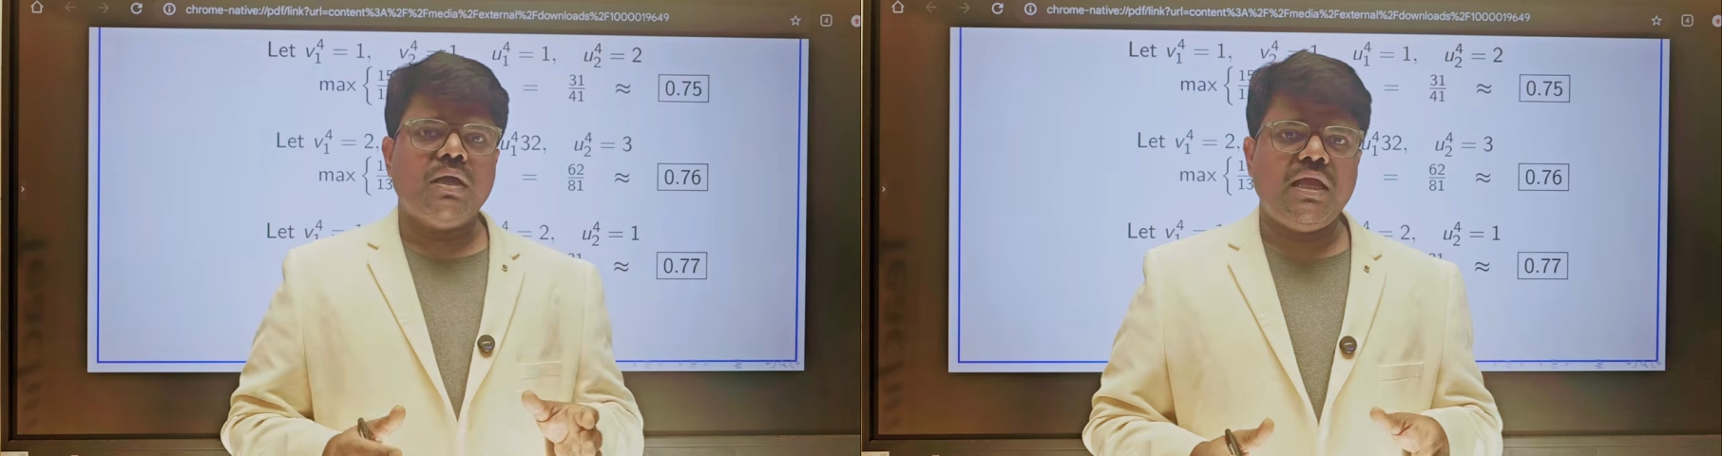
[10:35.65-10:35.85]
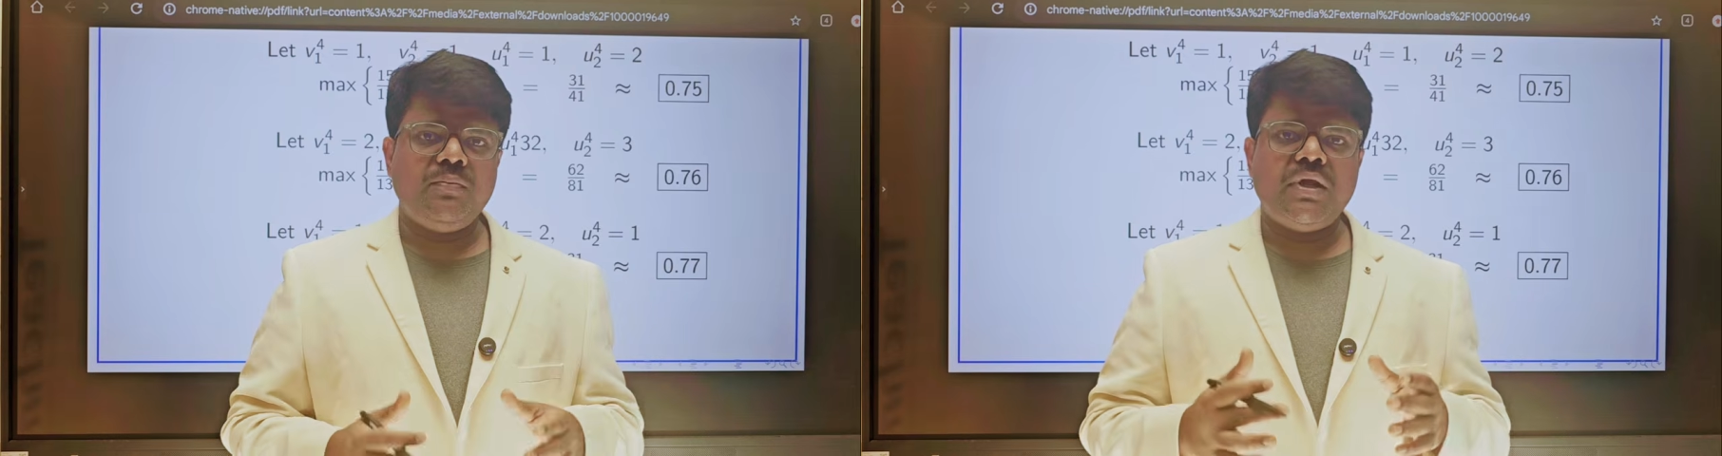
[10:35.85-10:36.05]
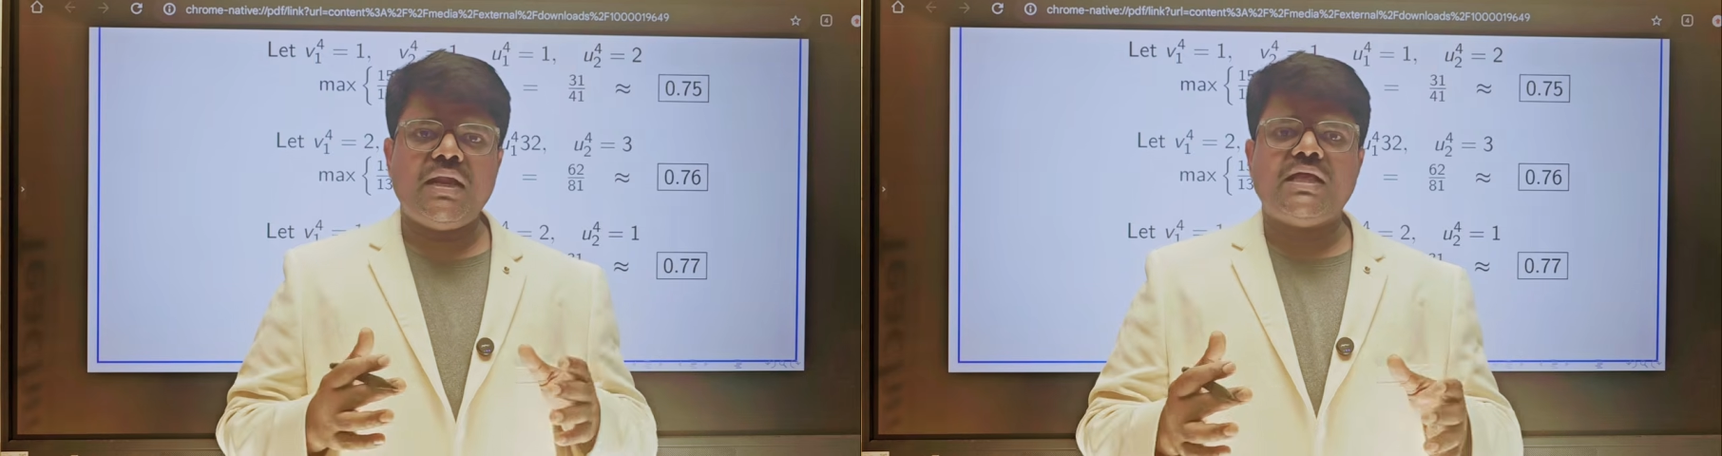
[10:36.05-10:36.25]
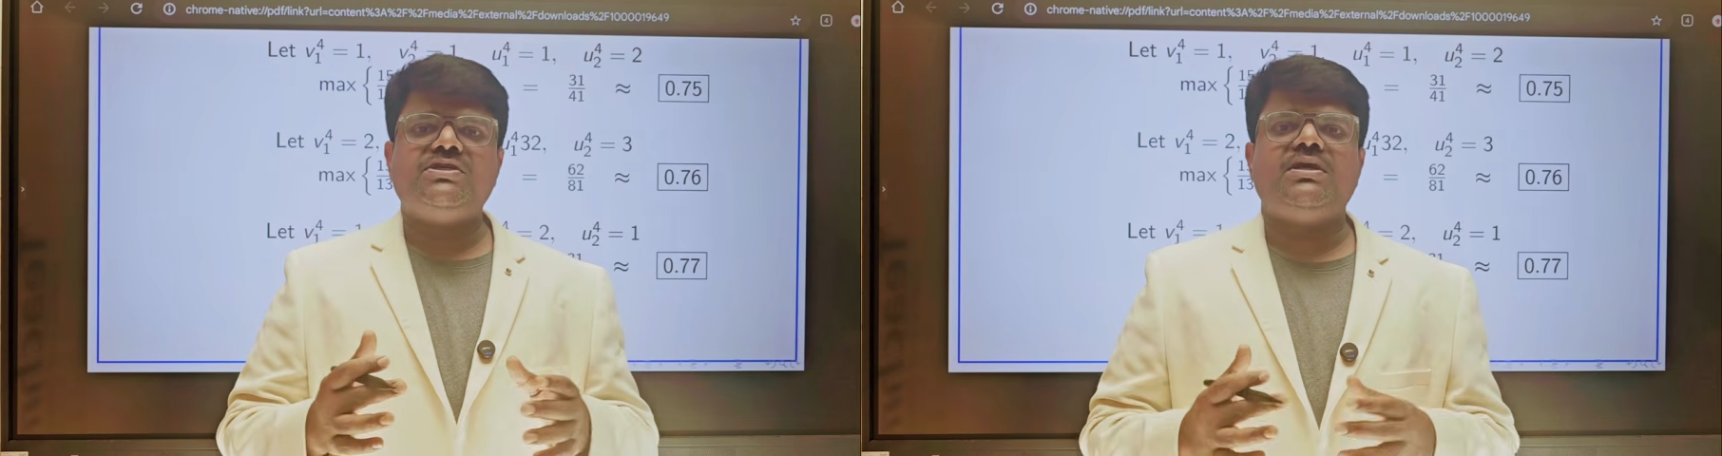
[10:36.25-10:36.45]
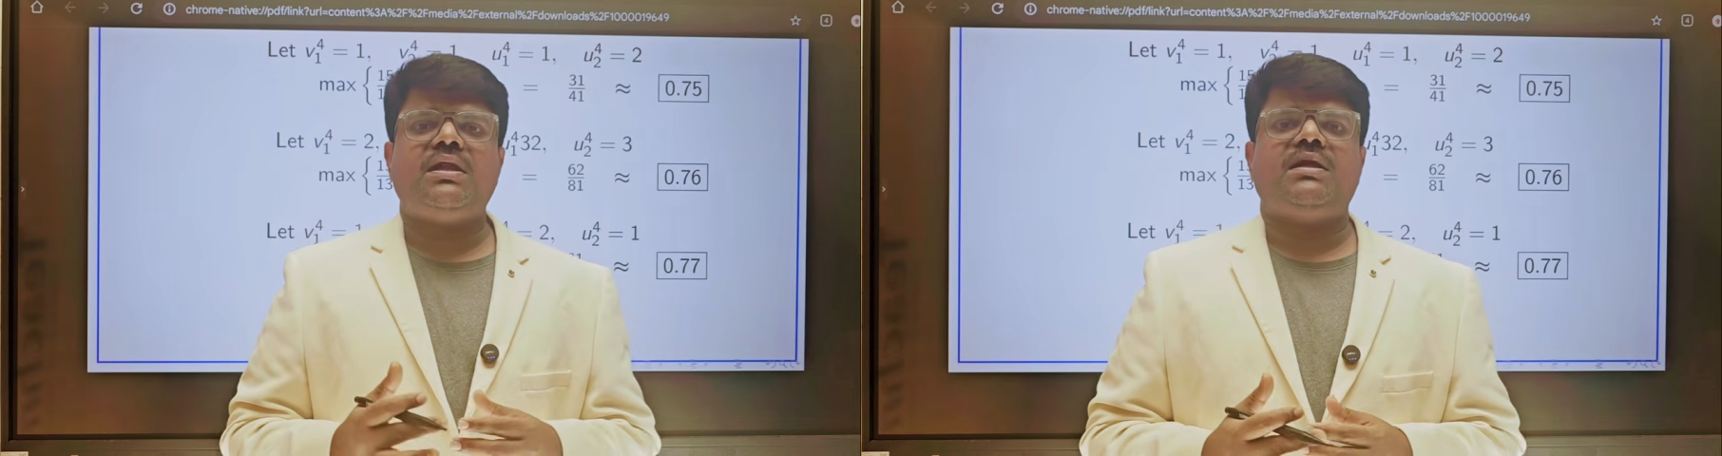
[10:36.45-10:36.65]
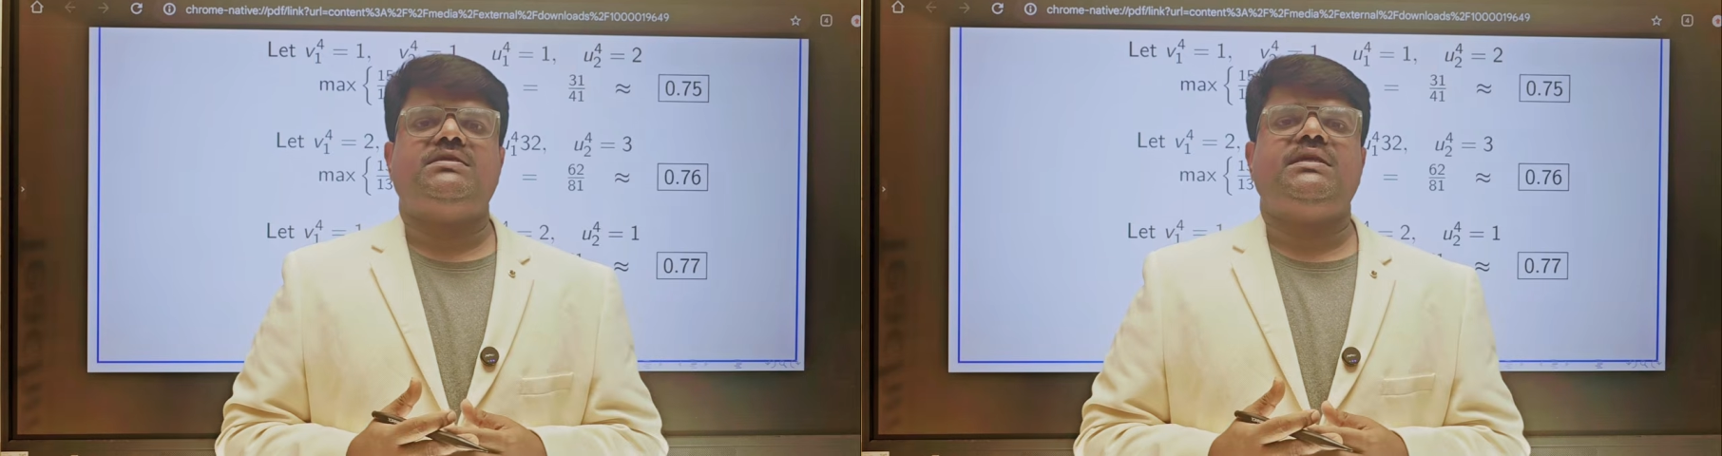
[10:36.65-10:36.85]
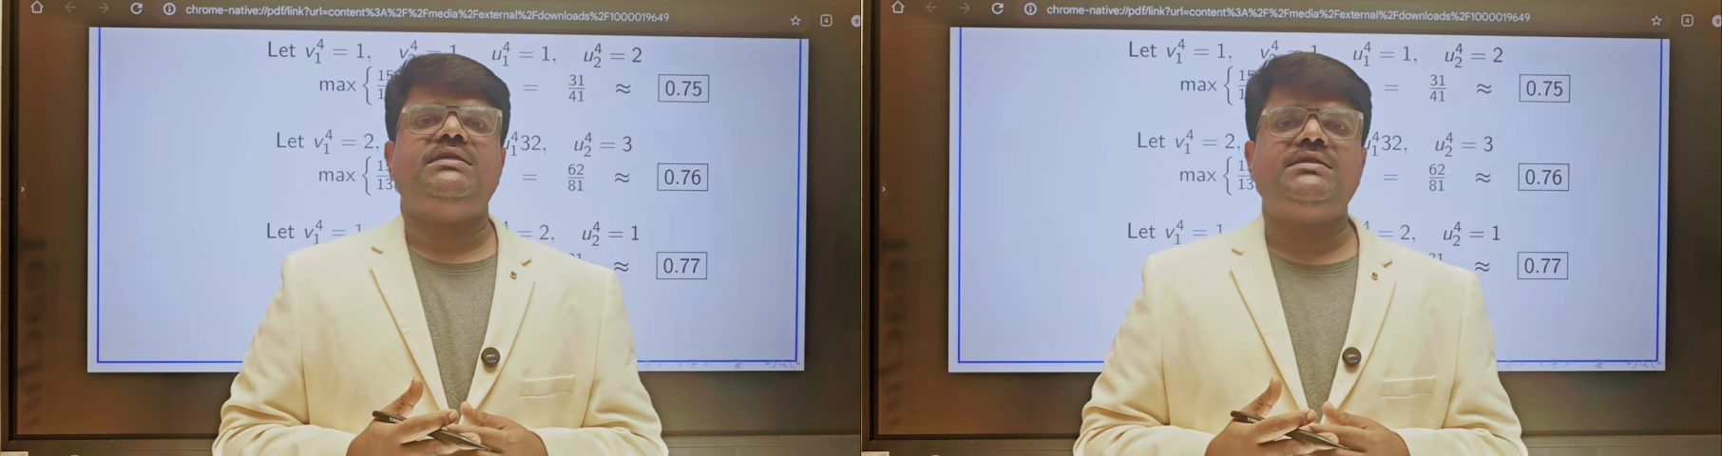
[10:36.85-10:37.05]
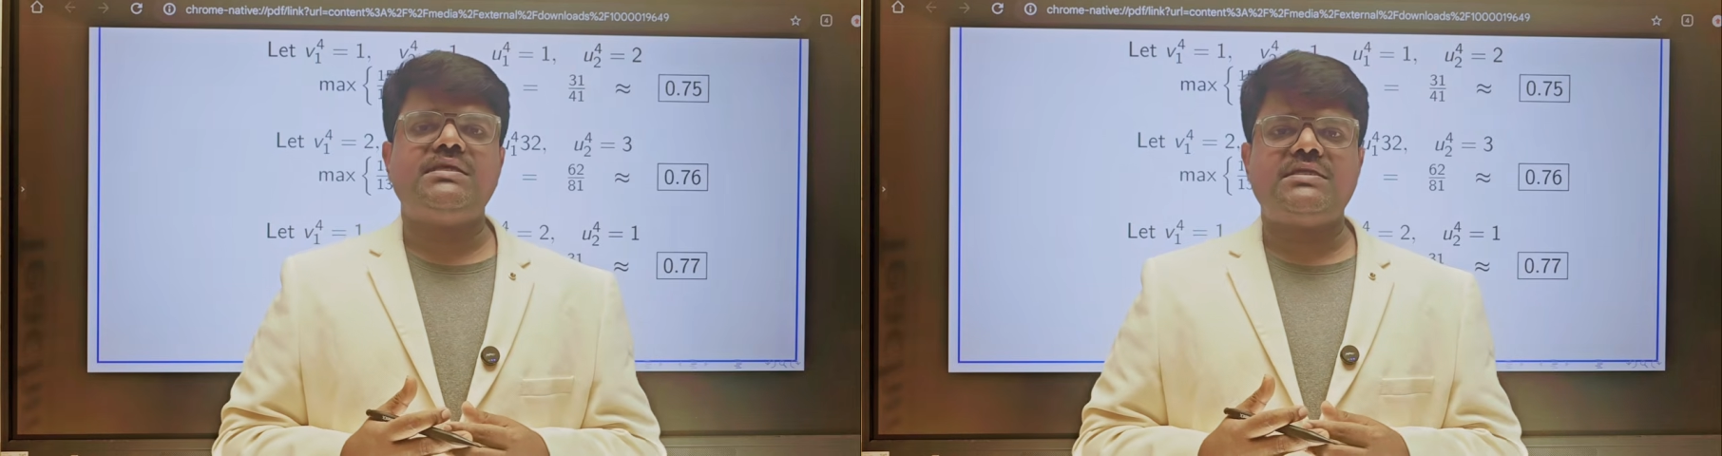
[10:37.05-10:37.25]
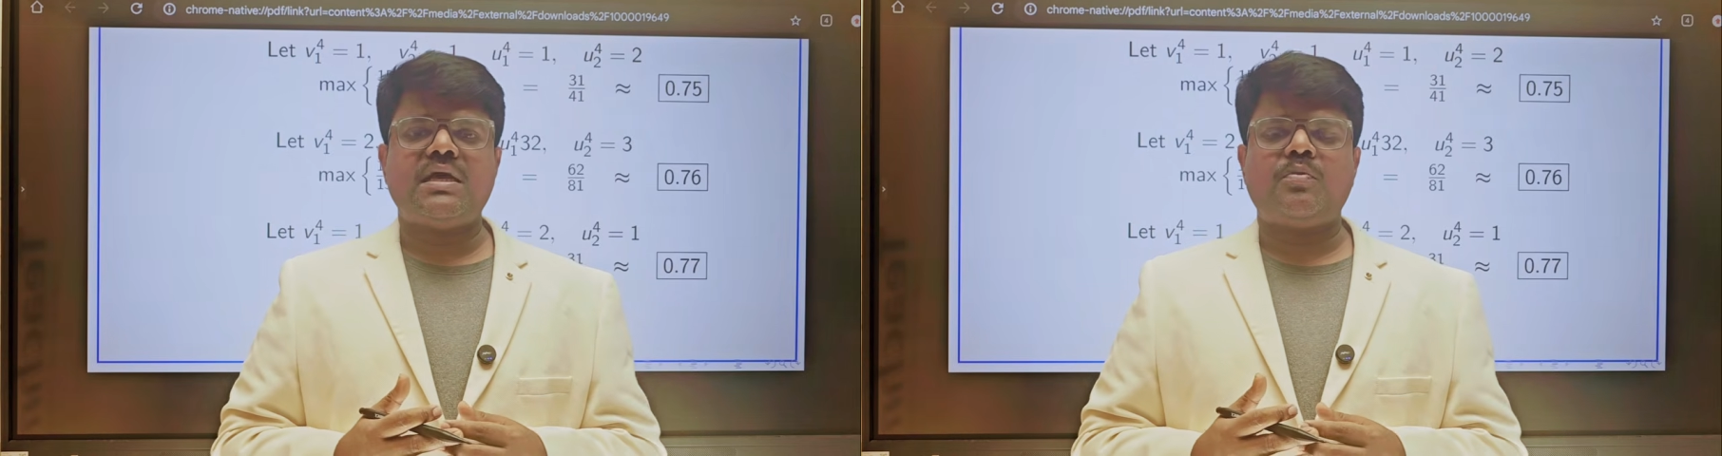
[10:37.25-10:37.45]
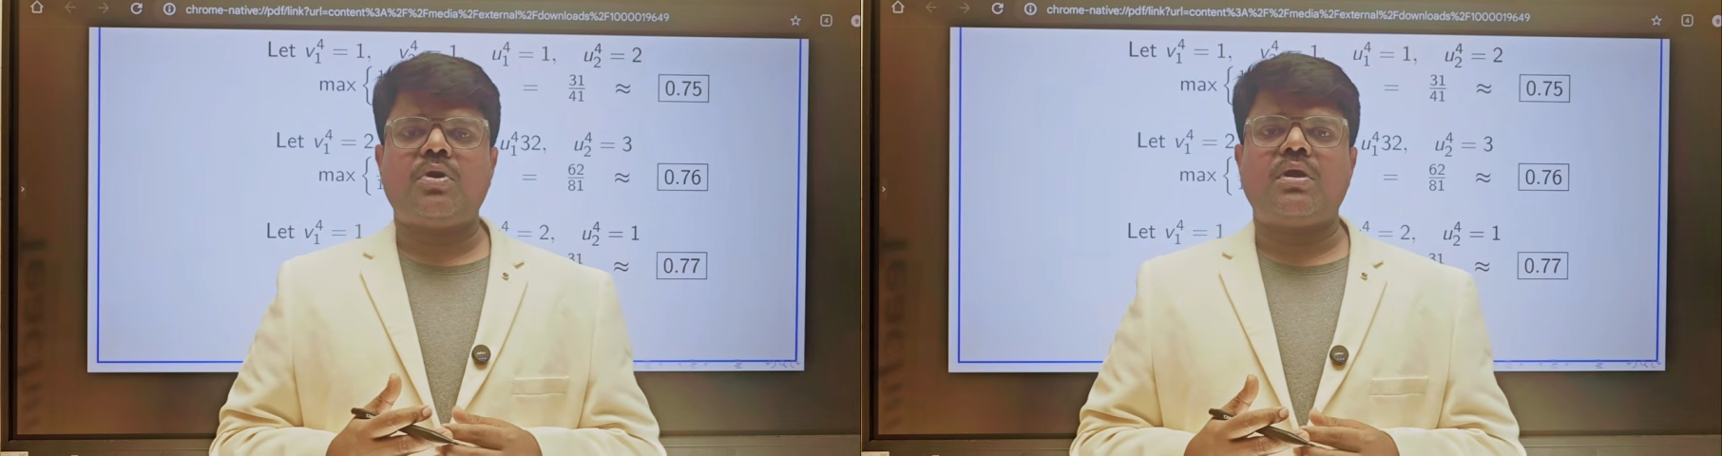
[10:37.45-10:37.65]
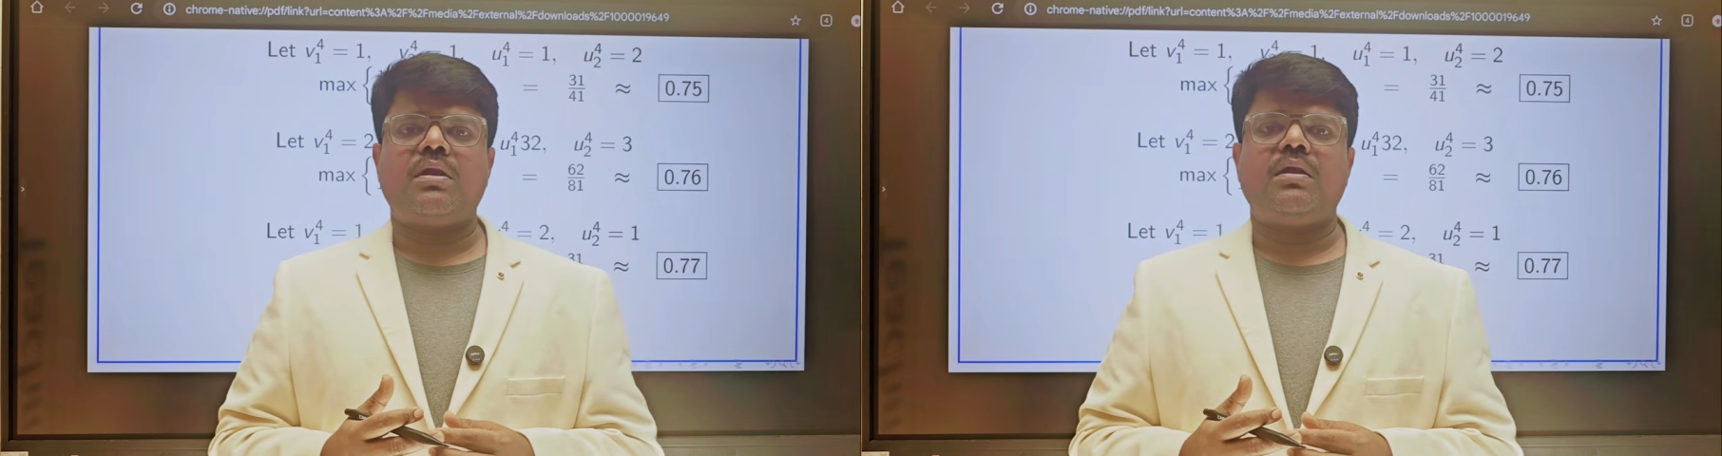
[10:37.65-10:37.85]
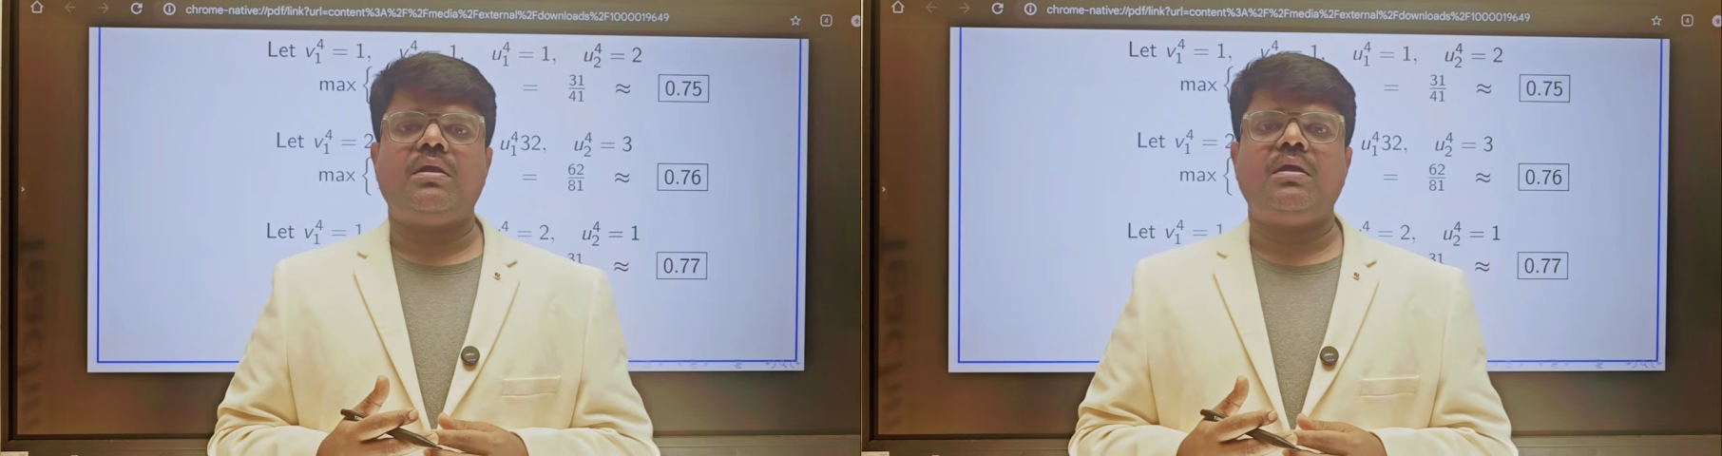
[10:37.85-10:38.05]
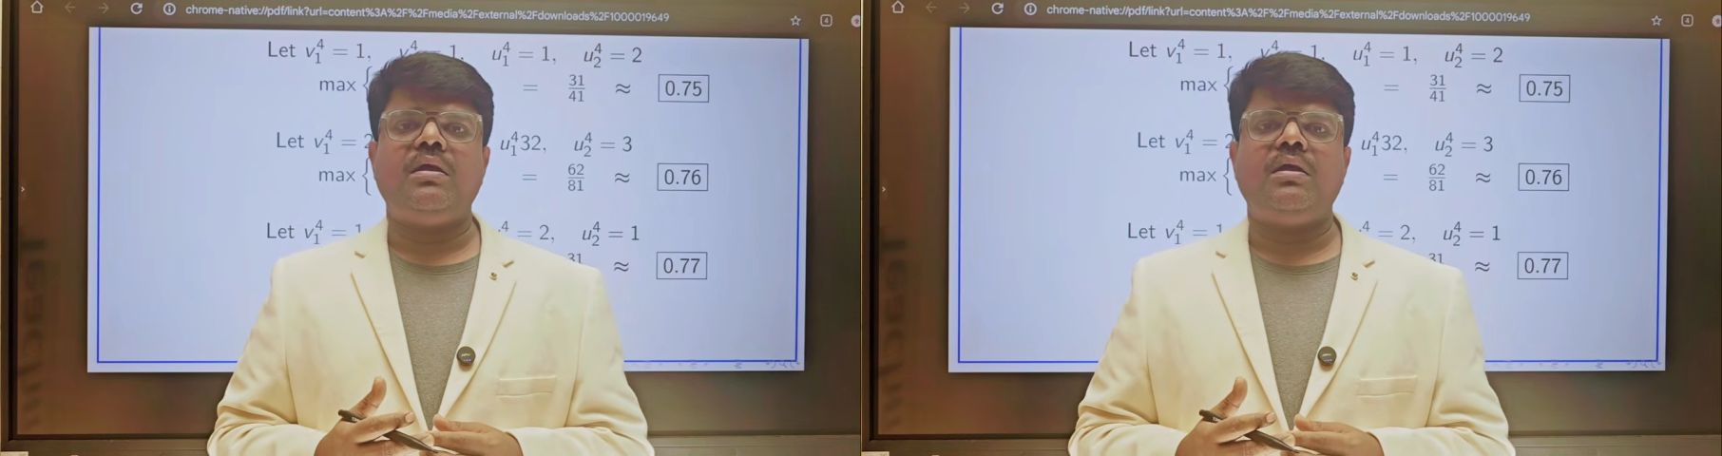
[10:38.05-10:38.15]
In my next class in CCR model,